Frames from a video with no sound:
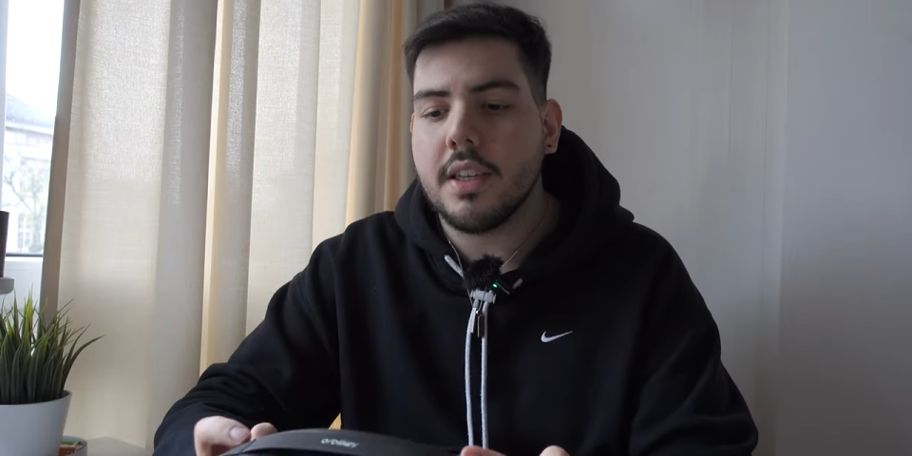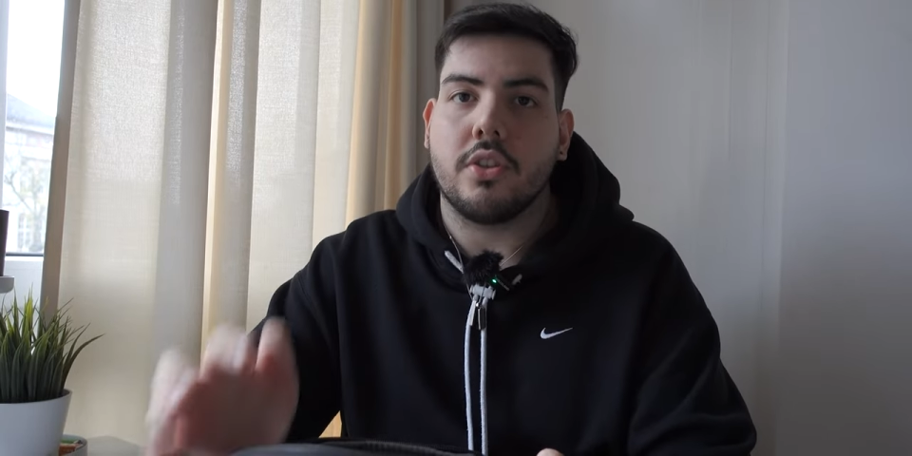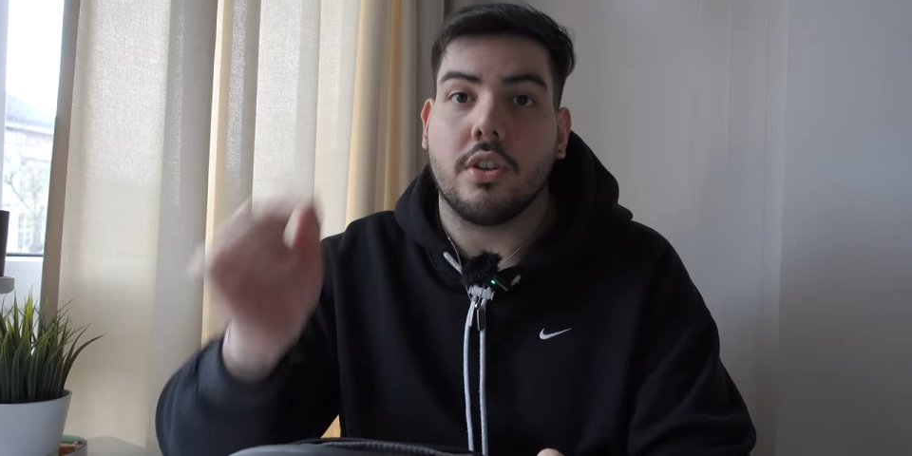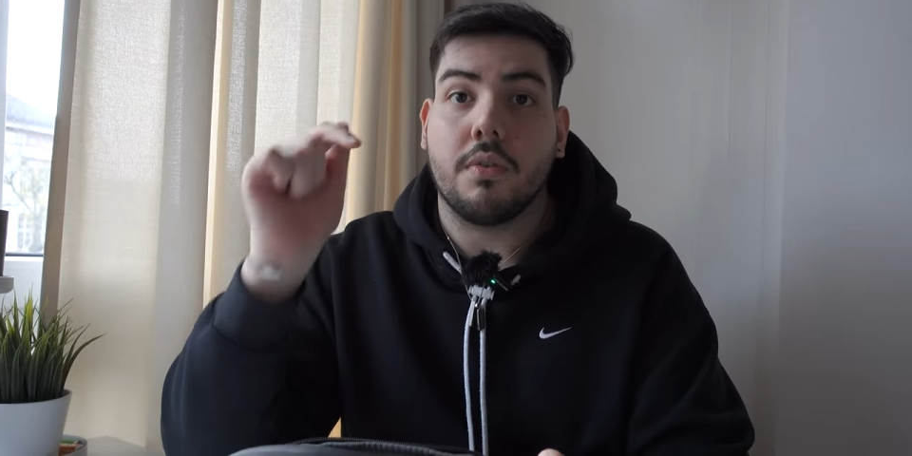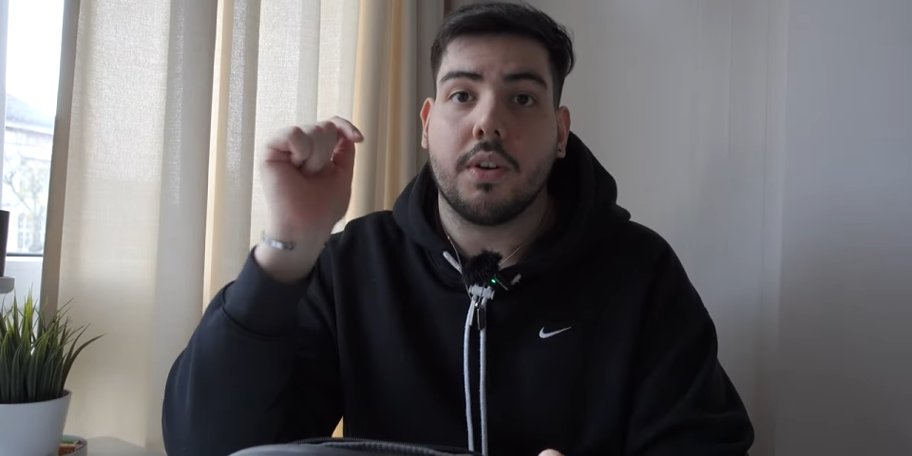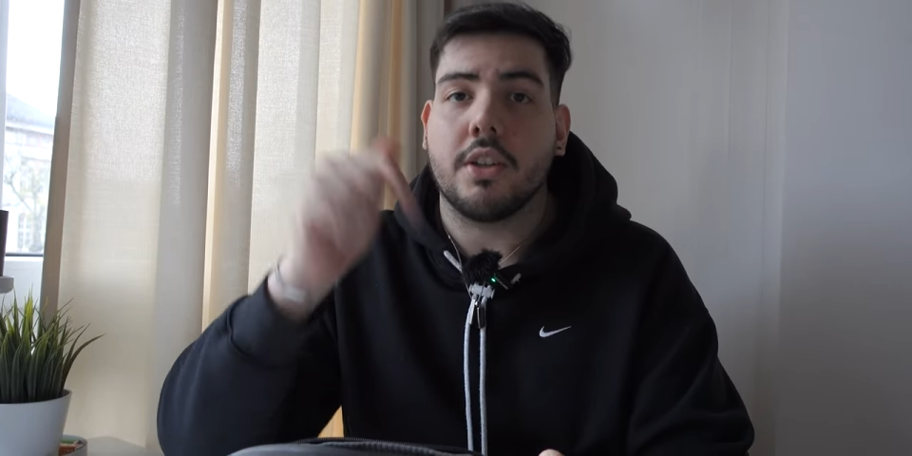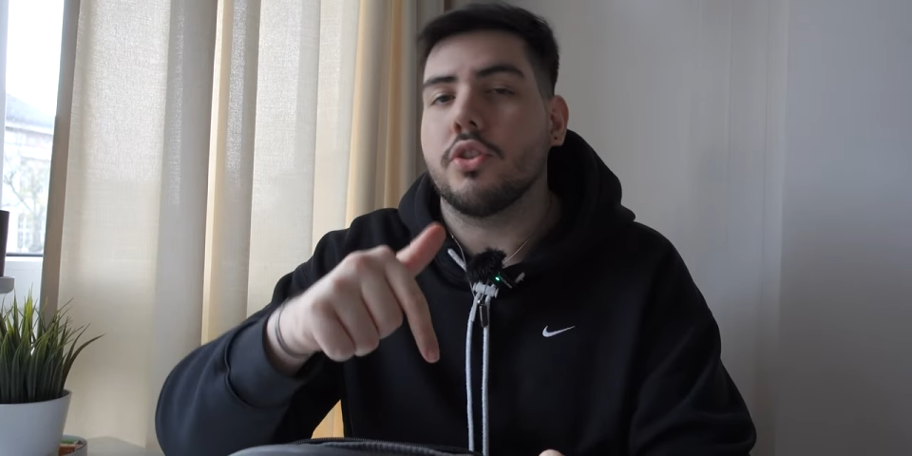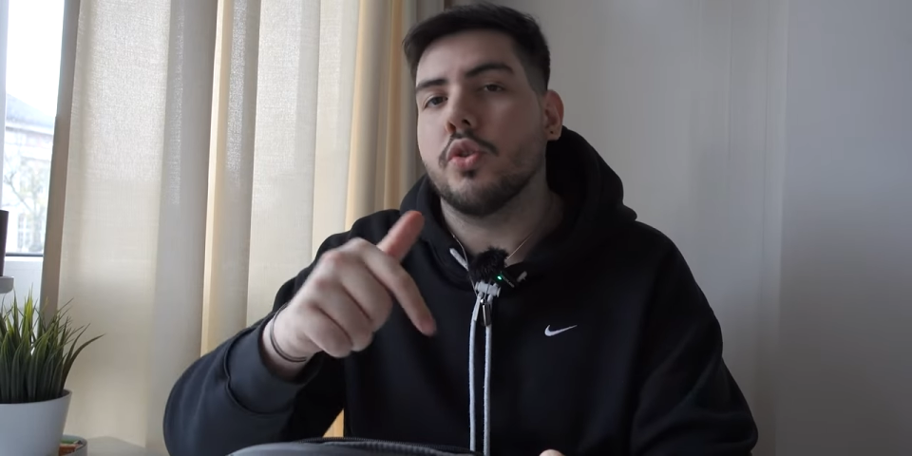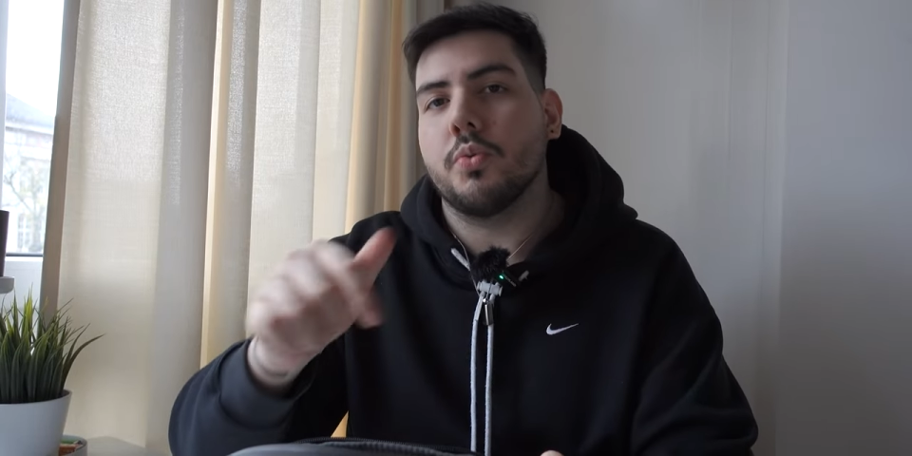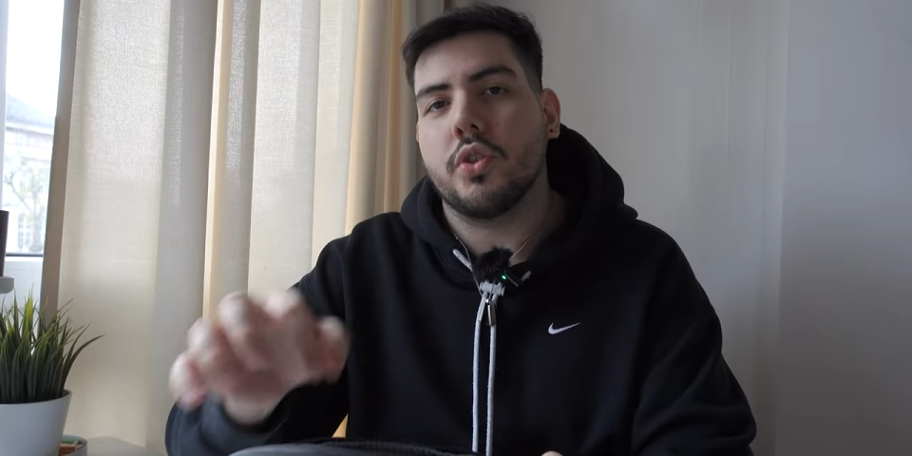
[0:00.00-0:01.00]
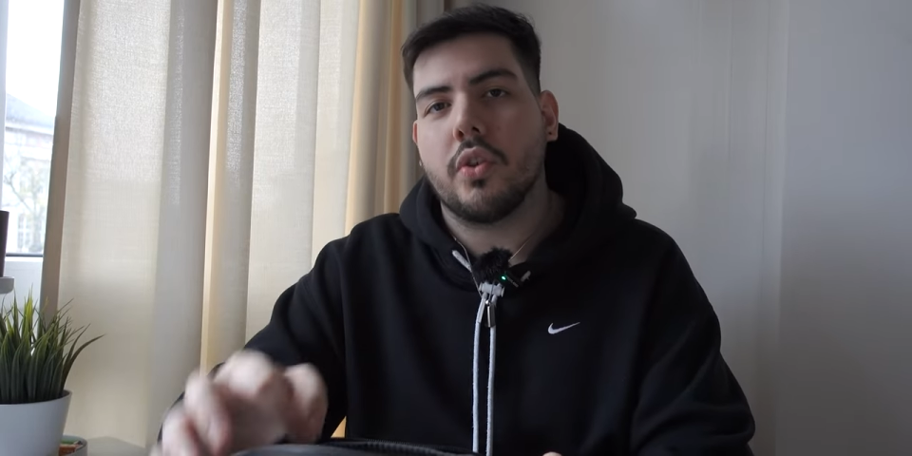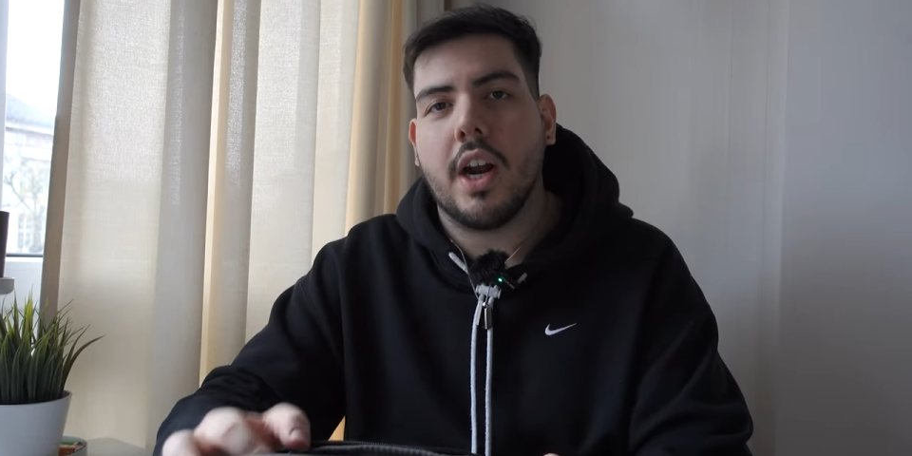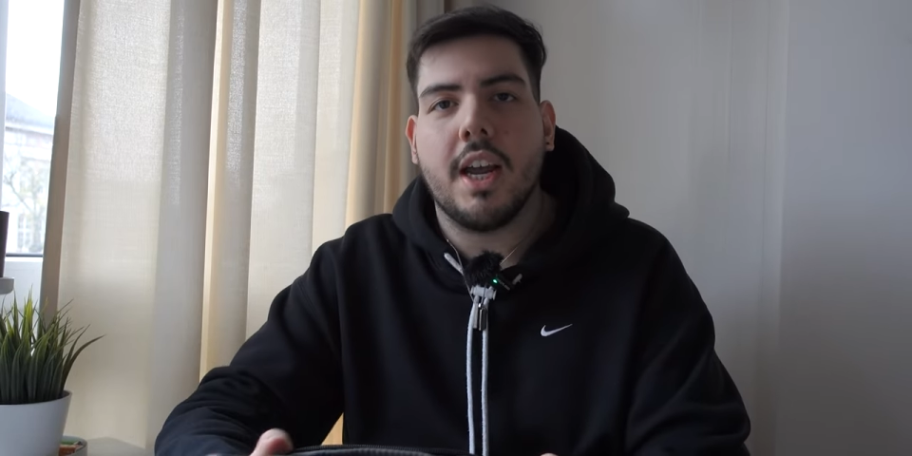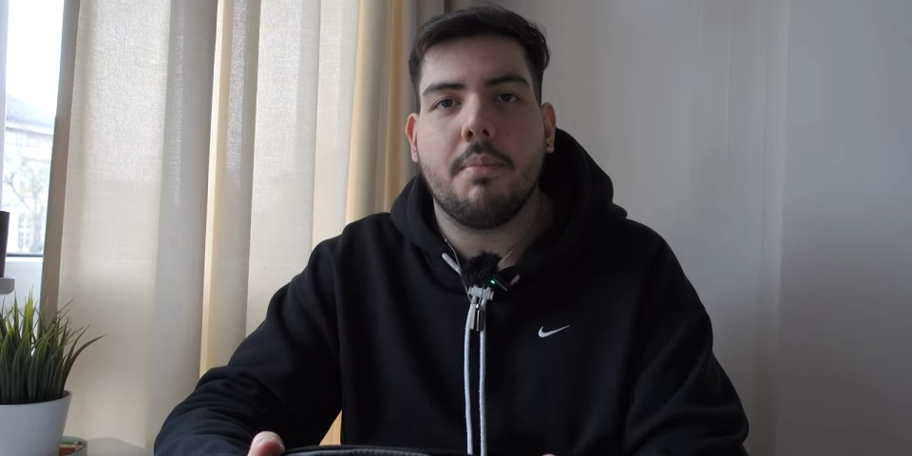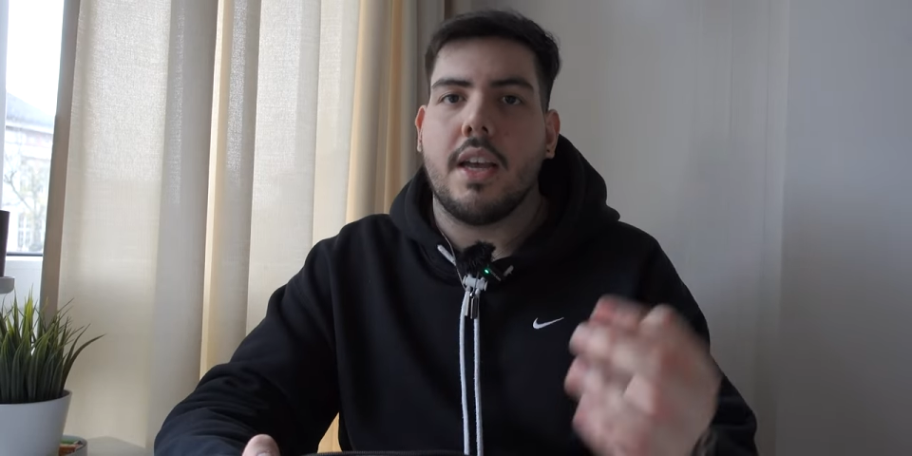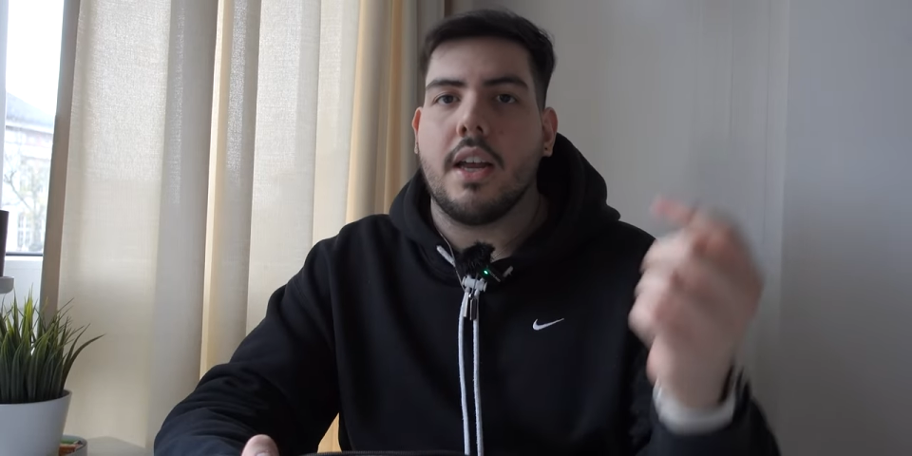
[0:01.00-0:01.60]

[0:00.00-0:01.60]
So don't forget to subscribe